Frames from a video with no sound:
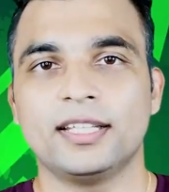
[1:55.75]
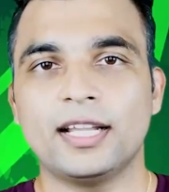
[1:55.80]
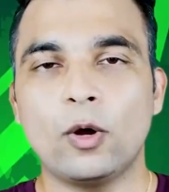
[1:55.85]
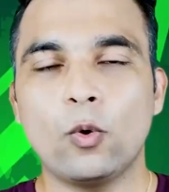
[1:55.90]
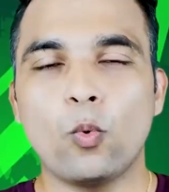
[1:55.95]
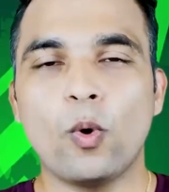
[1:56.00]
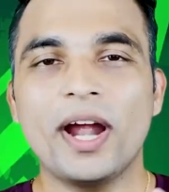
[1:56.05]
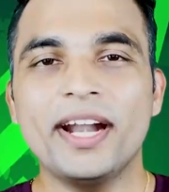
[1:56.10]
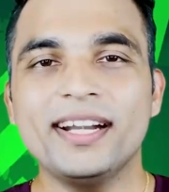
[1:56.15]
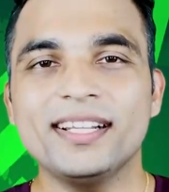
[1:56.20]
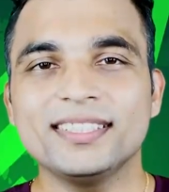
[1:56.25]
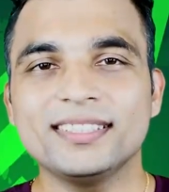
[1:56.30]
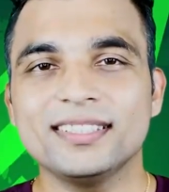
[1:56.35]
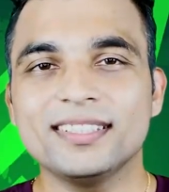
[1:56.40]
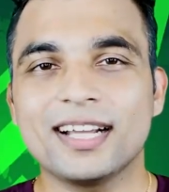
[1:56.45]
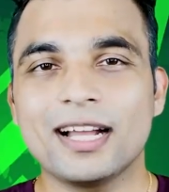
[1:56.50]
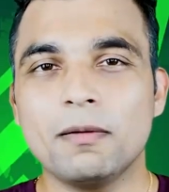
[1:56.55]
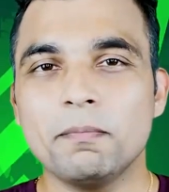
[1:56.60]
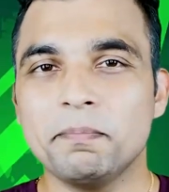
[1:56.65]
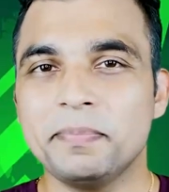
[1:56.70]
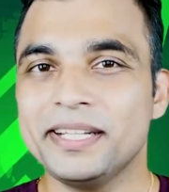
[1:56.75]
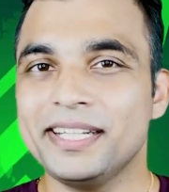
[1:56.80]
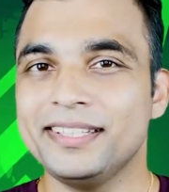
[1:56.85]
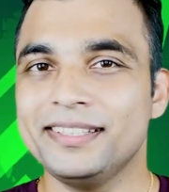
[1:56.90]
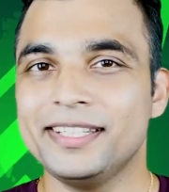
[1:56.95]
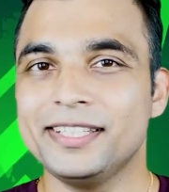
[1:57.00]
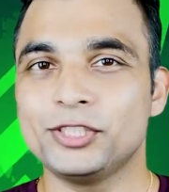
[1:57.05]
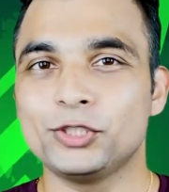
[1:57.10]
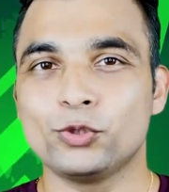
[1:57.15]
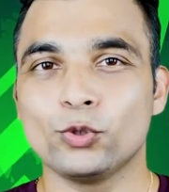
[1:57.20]
Now, why does a company
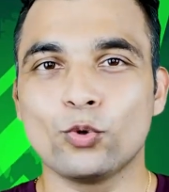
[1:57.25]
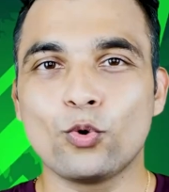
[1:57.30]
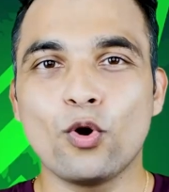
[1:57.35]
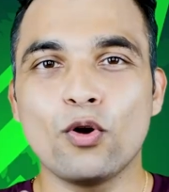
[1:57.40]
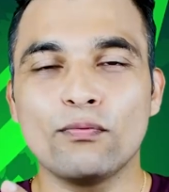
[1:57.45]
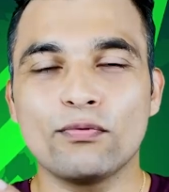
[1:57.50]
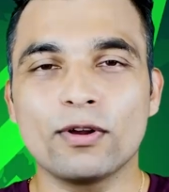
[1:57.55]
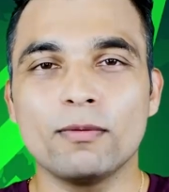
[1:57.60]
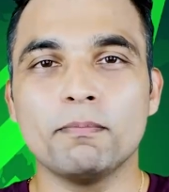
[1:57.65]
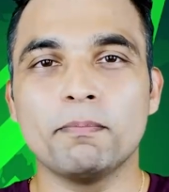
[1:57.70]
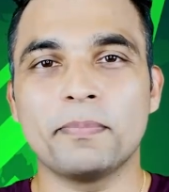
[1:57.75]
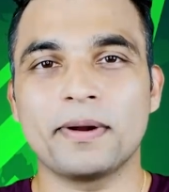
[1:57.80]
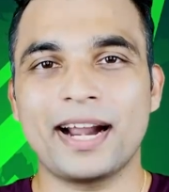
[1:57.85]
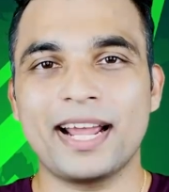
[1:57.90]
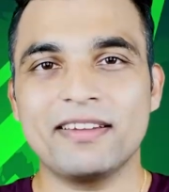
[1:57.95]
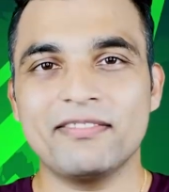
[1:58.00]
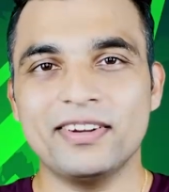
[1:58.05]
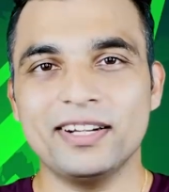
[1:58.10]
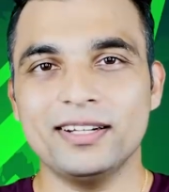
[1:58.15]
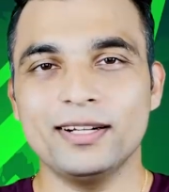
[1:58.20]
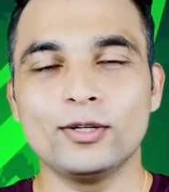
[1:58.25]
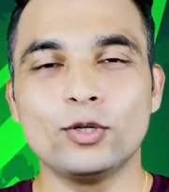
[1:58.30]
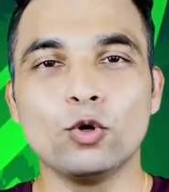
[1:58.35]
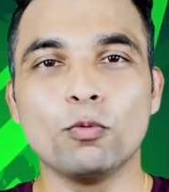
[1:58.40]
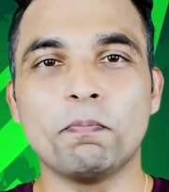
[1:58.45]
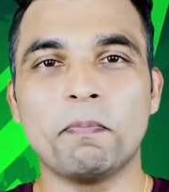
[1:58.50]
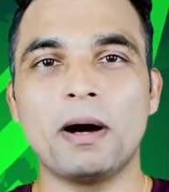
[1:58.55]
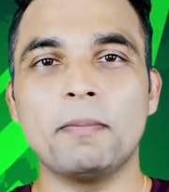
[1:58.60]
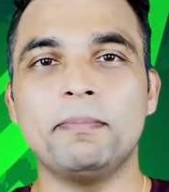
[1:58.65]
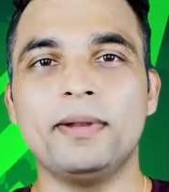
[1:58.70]
needs to go from private
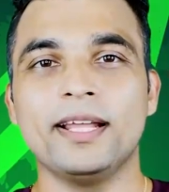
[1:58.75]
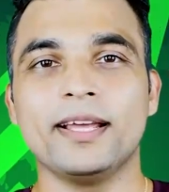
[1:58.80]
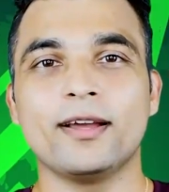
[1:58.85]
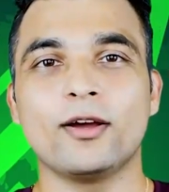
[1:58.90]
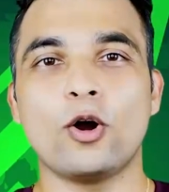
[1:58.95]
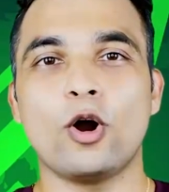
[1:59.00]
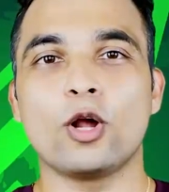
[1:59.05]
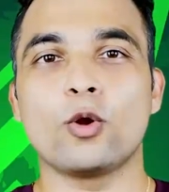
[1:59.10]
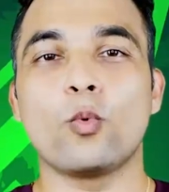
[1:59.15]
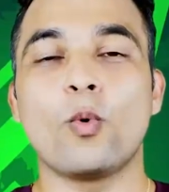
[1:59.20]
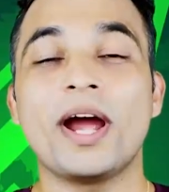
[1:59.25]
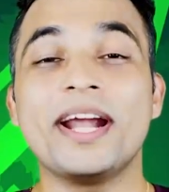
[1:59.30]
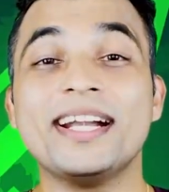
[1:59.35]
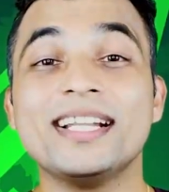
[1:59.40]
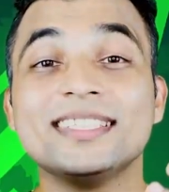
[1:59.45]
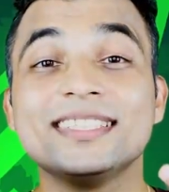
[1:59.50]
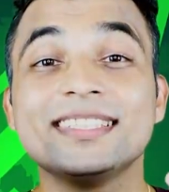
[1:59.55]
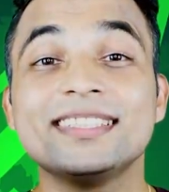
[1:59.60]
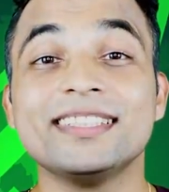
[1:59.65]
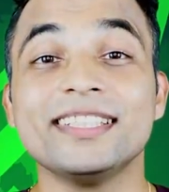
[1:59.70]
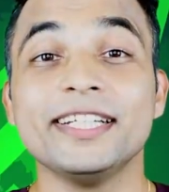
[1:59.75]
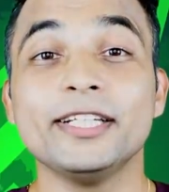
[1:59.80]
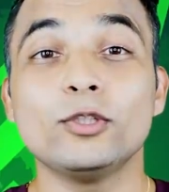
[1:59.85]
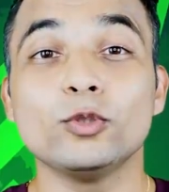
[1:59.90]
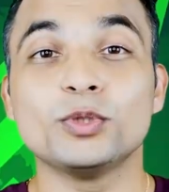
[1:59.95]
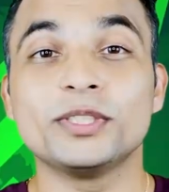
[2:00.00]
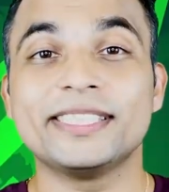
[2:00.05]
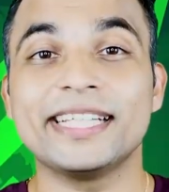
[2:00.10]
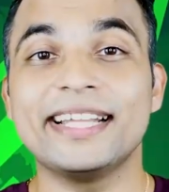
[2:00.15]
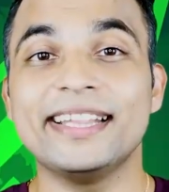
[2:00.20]
to public, or why does it need
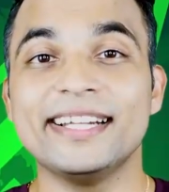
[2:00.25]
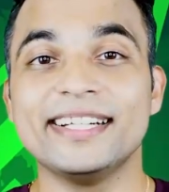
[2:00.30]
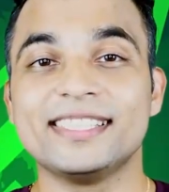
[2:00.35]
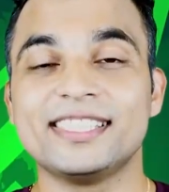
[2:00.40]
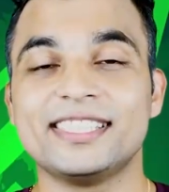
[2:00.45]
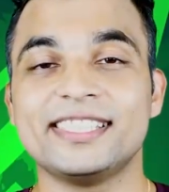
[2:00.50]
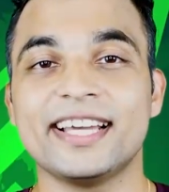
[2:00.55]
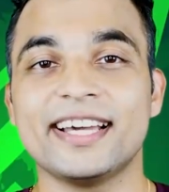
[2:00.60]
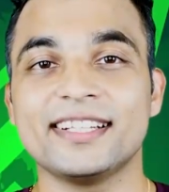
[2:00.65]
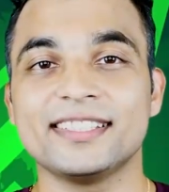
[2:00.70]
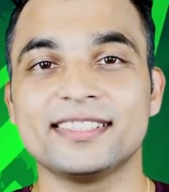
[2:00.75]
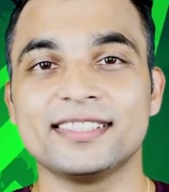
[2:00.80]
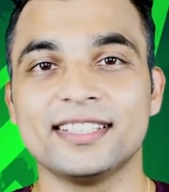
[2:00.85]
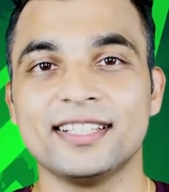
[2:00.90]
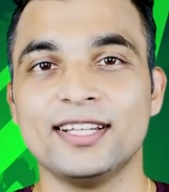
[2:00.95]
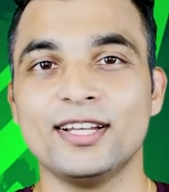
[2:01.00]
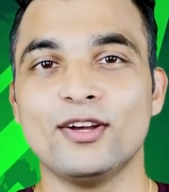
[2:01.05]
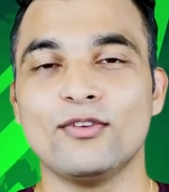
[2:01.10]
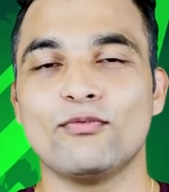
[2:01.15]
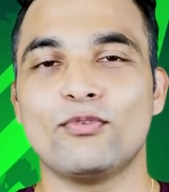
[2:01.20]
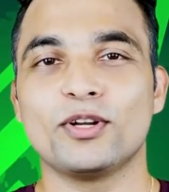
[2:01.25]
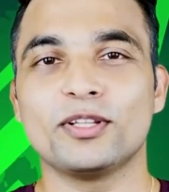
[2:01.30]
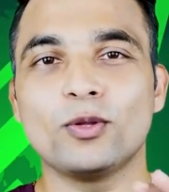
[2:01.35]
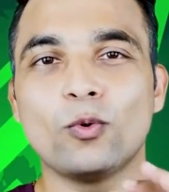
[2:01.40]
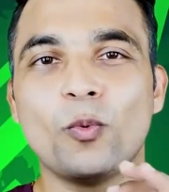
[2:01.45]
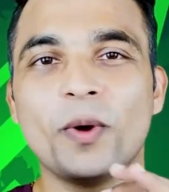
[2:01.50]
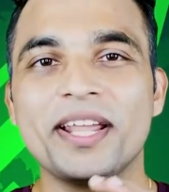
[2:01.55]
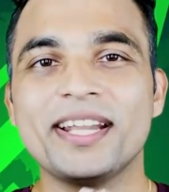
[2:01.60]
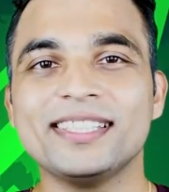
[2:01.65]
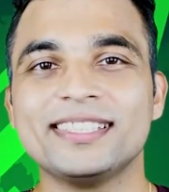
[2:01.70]
to sell its shares? For
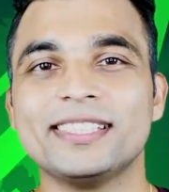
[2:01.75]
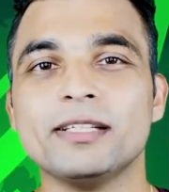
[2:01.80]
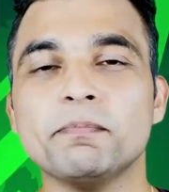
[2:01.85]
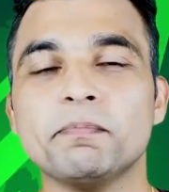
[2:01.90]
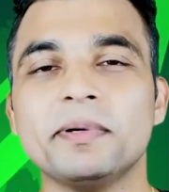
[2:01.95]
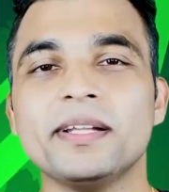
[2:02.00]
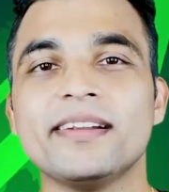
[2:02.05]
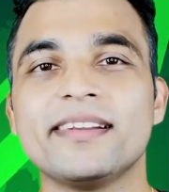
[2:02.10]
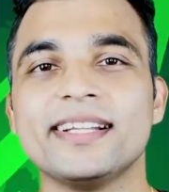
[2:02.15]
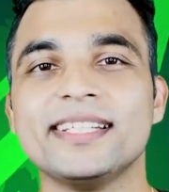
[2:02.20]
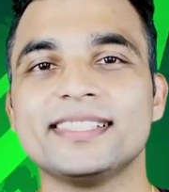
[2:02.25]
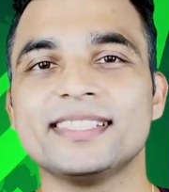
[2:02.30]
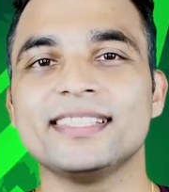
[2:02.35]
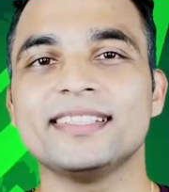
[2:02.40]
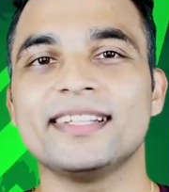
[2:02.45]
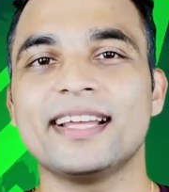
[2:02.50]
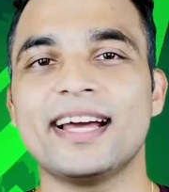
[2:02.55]
the very simple reason